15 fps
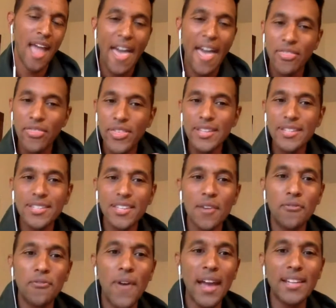And this
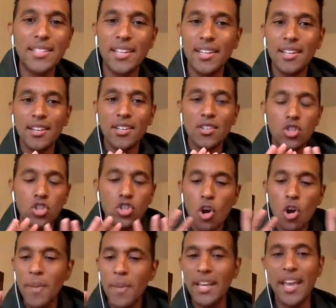affected
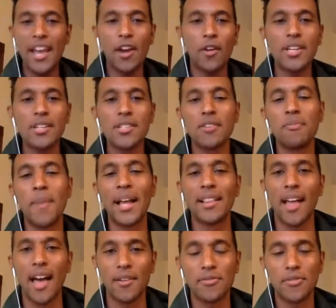so many areas of my
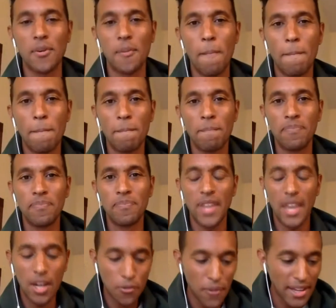life.
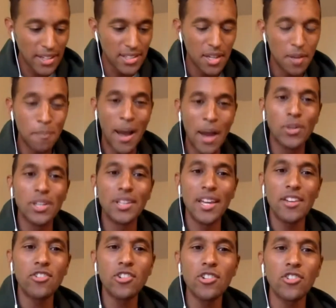It affected my
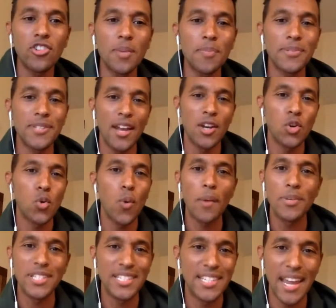relationships and who I
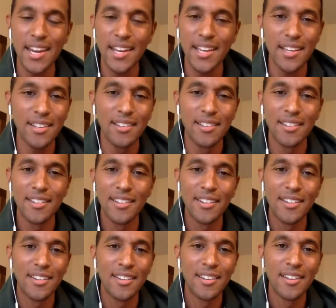was dating
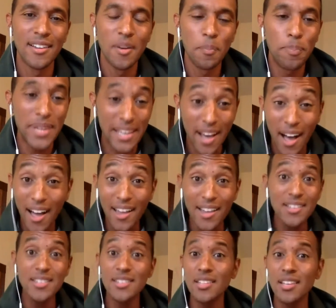
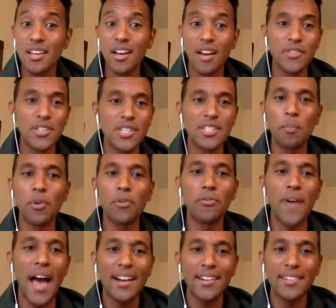because of the simple
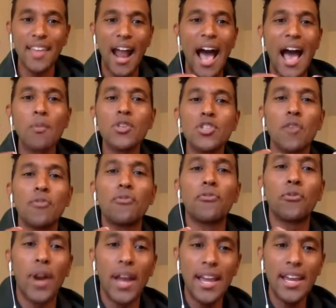fact that I was
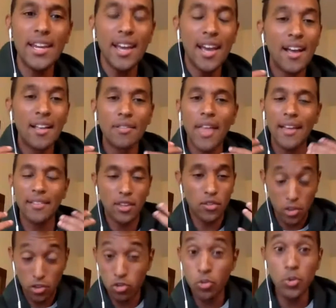afraid. Like
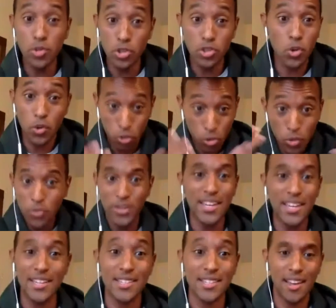the truth
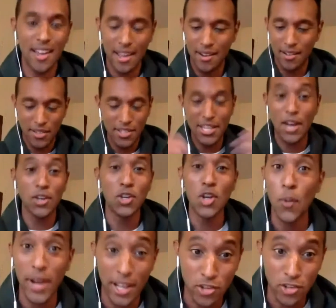is, and this is how you
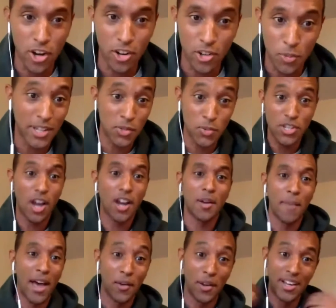know it ain't church, because we're talking
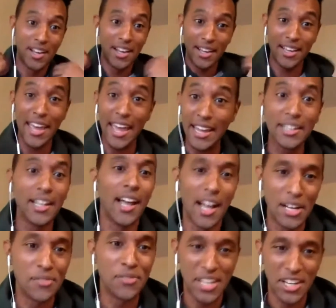about gay
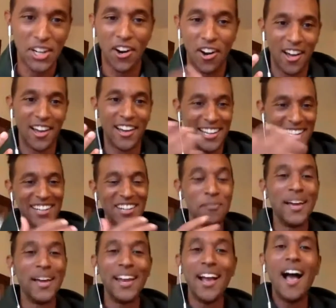love here,
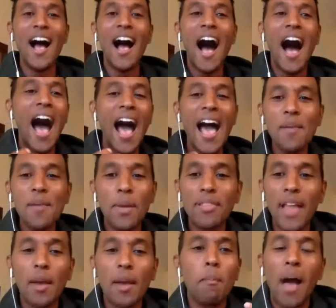but
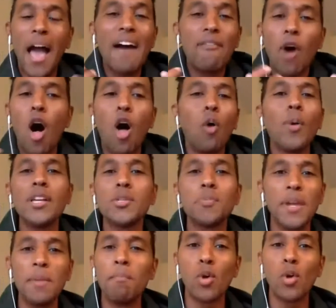I have always
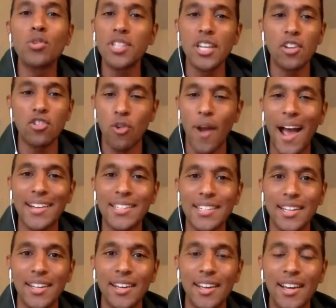been mostly
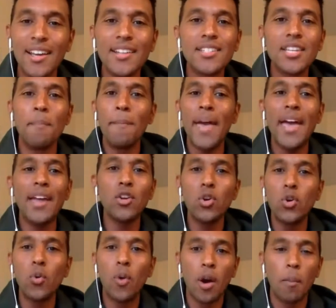attracted to men
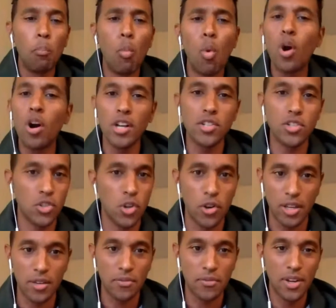who are more
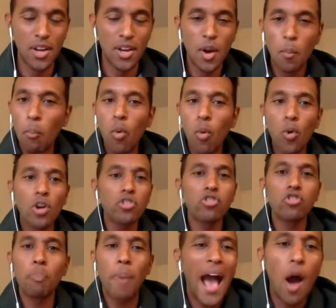assertive, more
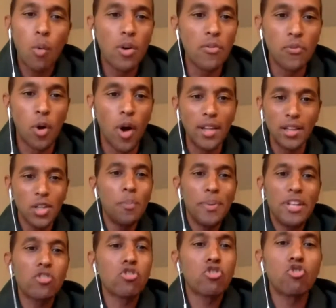powerful, a little
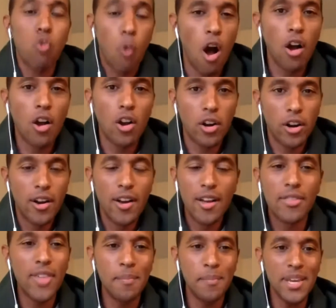bit stronger
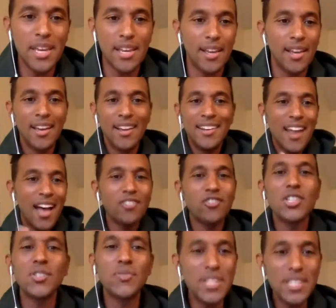than me. Not
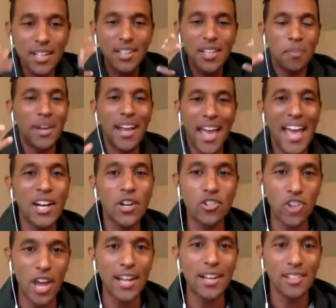just physically, but
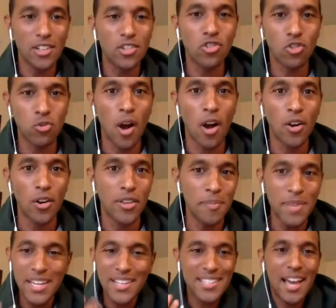energetically stronger
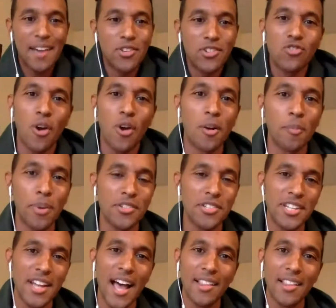than me, because I have a strong
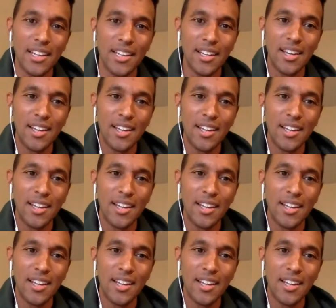personality.